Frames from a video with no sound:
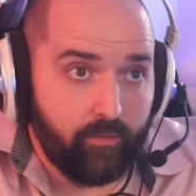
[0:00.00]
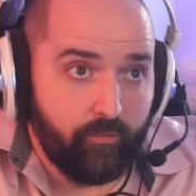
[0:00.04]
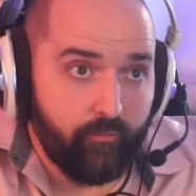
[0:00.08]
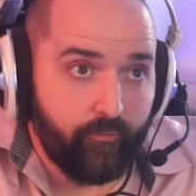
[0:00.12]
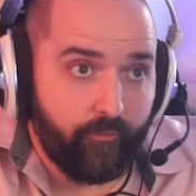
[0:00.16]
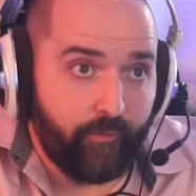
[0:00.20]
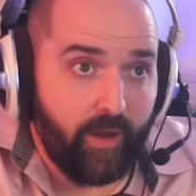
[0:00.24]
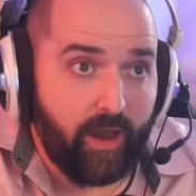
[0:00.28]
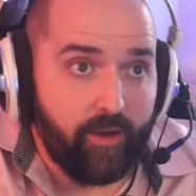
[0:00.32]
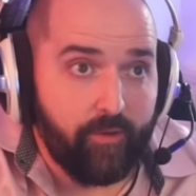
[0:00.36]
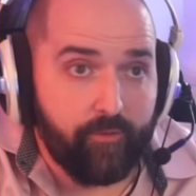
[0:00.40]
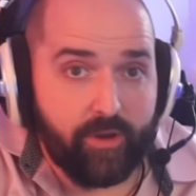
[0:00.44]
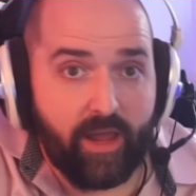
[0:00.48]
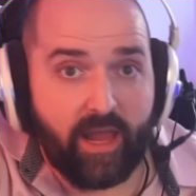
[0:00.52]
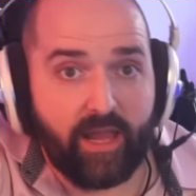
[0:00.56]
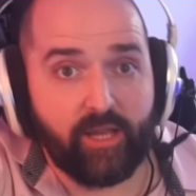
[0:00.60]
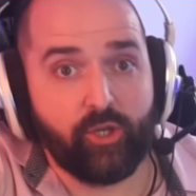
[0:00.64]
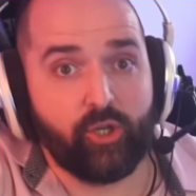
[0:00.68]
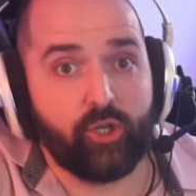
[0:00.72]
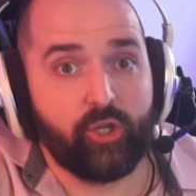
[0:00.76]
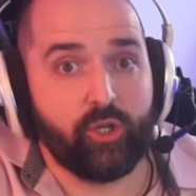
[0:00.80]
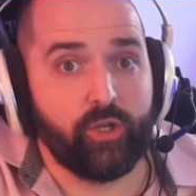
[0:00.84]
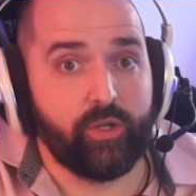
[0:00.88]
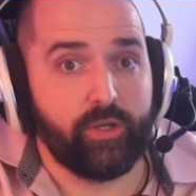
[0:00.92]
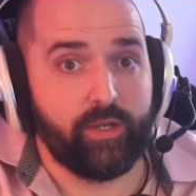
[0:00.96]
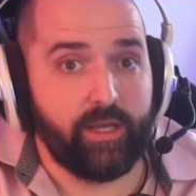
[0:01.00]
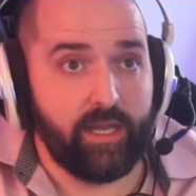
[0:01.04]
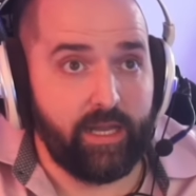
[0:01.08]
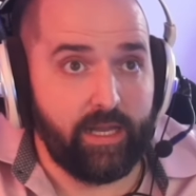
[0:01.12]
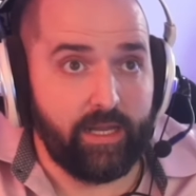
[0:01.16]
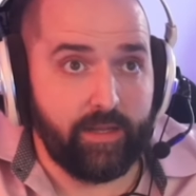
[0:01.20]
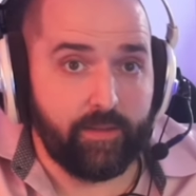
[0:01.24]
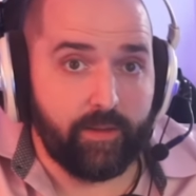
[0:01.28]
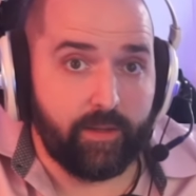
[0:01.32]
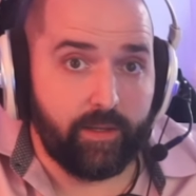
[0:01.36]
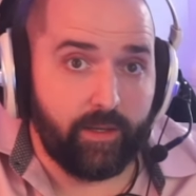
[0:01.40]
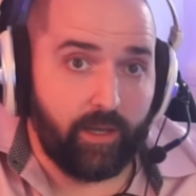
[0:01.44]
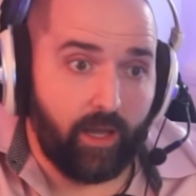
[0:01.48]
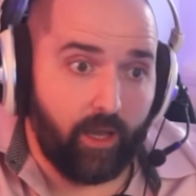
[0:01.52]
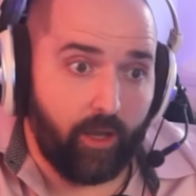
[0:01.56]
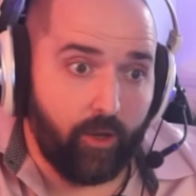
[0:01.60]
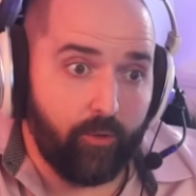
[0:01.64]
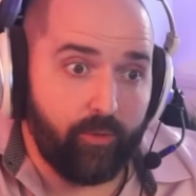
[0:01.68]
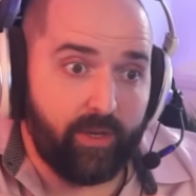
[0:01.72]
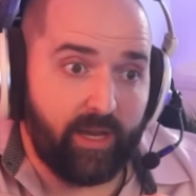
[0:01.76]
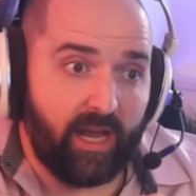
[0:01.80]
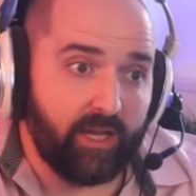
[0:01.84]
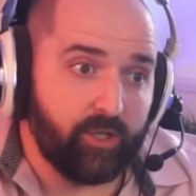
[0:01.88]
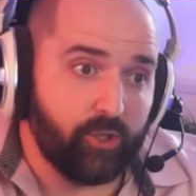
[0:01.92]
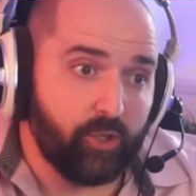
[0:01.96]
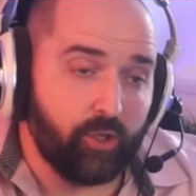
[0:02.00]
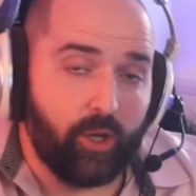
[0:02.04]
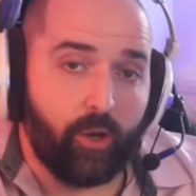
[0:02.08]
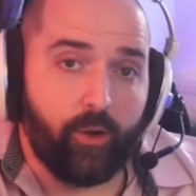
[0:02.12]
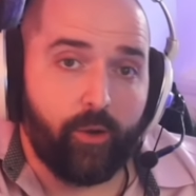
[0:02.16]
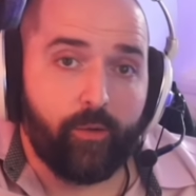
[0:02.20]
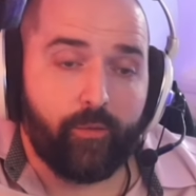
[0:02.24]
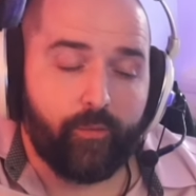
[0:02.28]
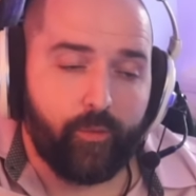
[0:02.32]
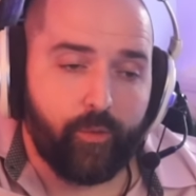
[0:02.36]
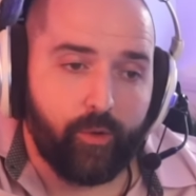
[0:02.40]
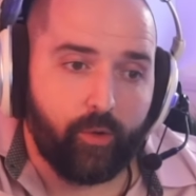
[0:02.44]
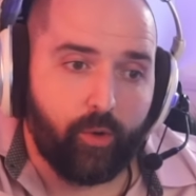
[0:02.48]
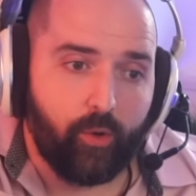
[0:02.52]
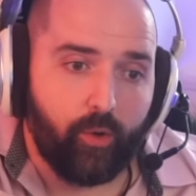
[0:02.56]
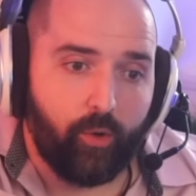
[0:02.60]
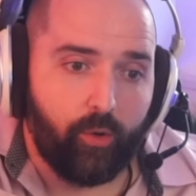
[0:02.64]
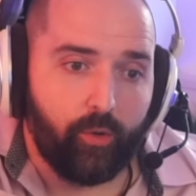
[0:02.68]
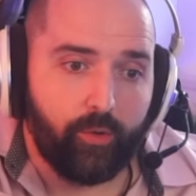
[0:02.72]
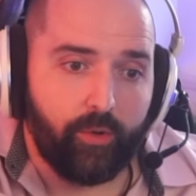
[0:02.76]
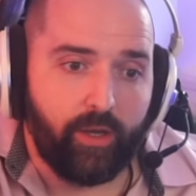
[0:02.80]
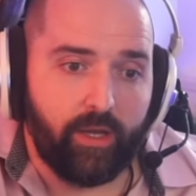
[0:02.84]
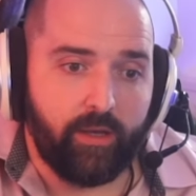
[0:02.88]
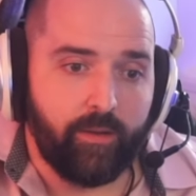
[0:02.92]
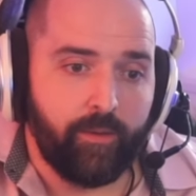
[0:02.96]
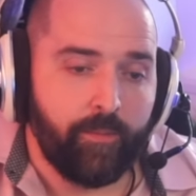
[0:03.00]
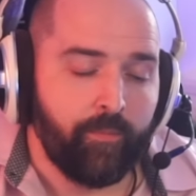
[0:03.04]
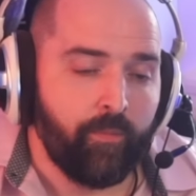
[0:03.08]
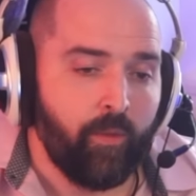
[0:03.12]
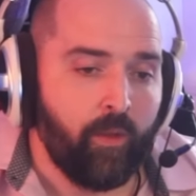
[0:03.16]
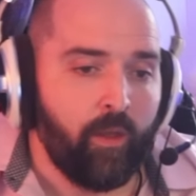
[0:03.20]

variation in the load as you're going through a corner.